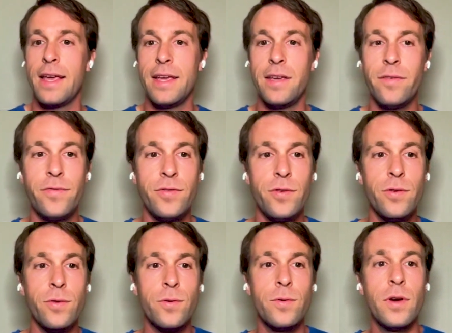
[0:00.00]
if
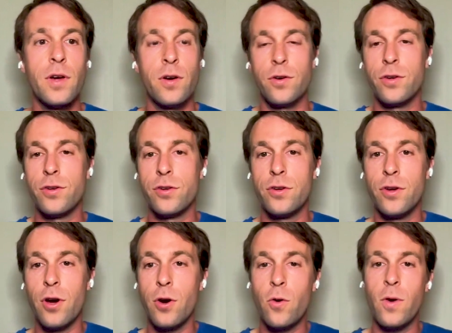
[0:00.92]
you
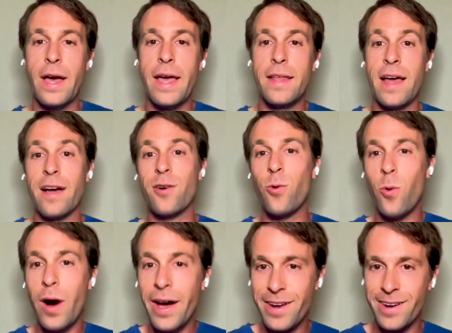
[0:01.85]
go and
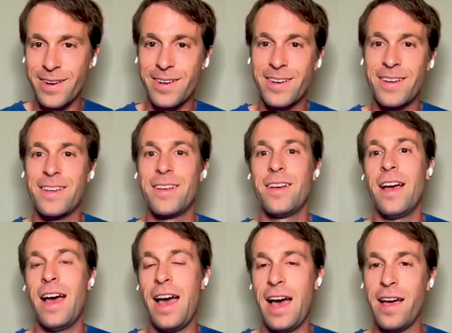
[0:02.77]
acquire
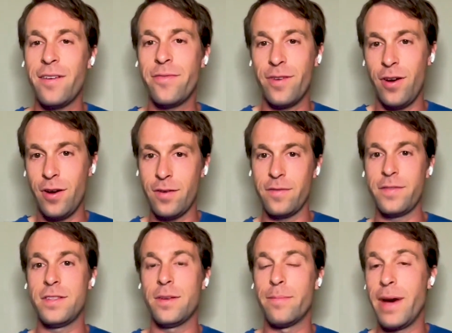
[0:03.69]
half
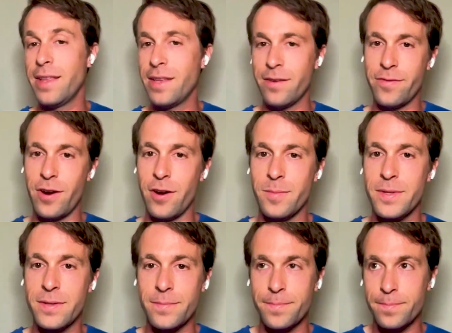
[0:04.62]
of the mining
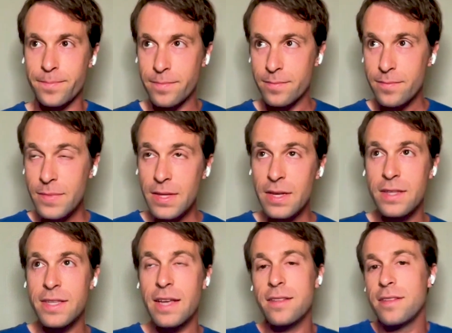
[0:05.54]
farms,
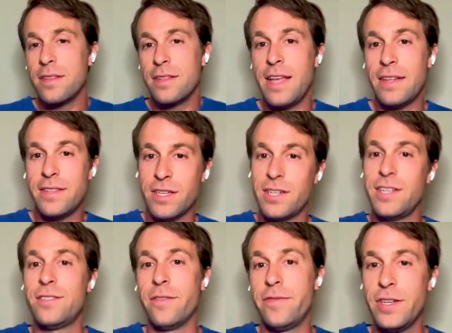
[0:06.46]
then that's
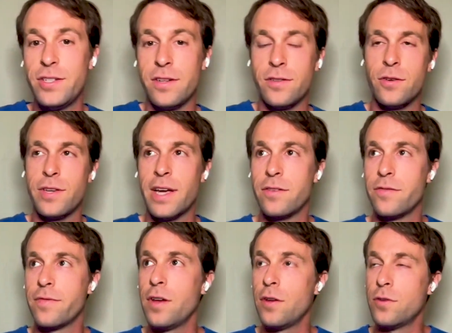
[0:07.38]
actually sufficient. So you kind
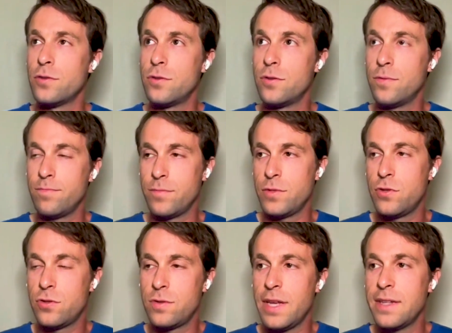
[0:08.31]
of,
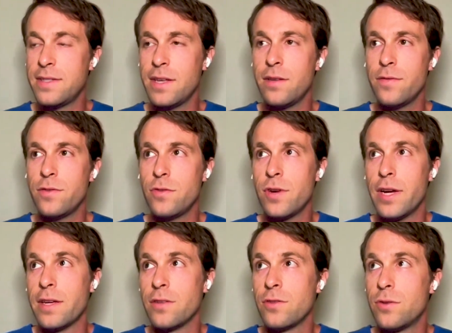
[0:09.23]
instead of
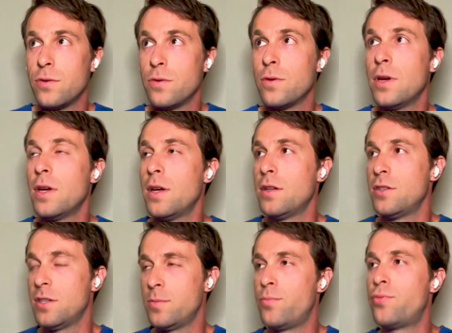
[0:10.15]
trying to
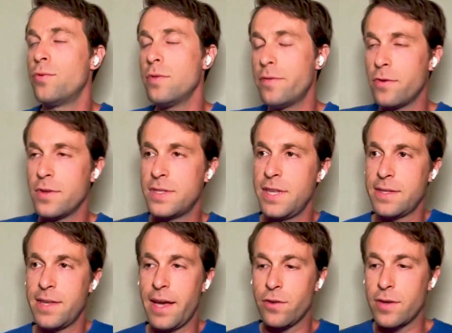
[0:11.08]
just brute force the
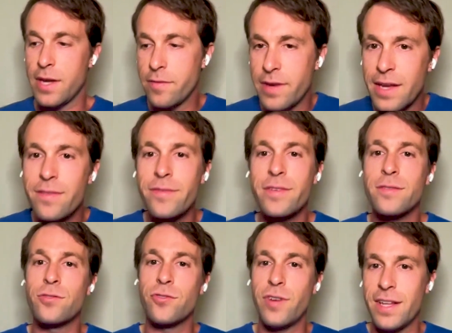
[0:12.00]
attack, you kind of
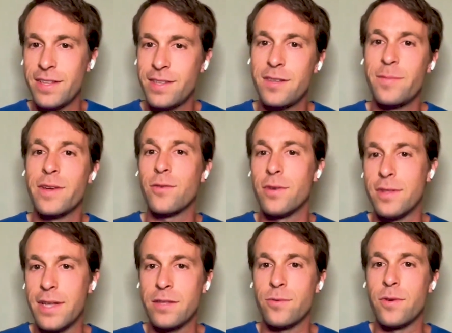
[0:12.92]
infiltrate the
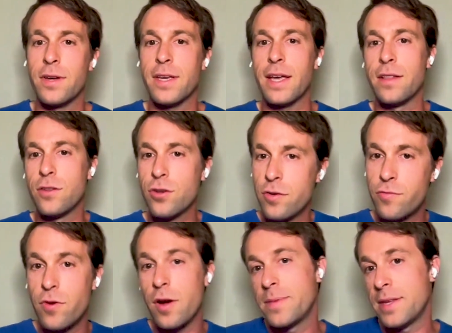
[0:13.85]
Bitcoin network and
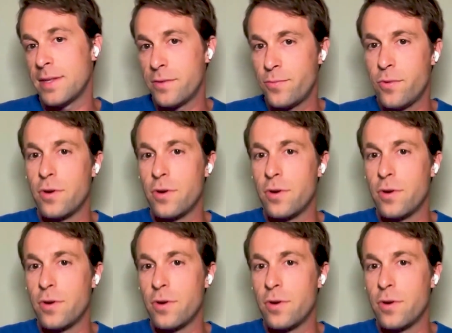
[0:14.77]
corrupt, as it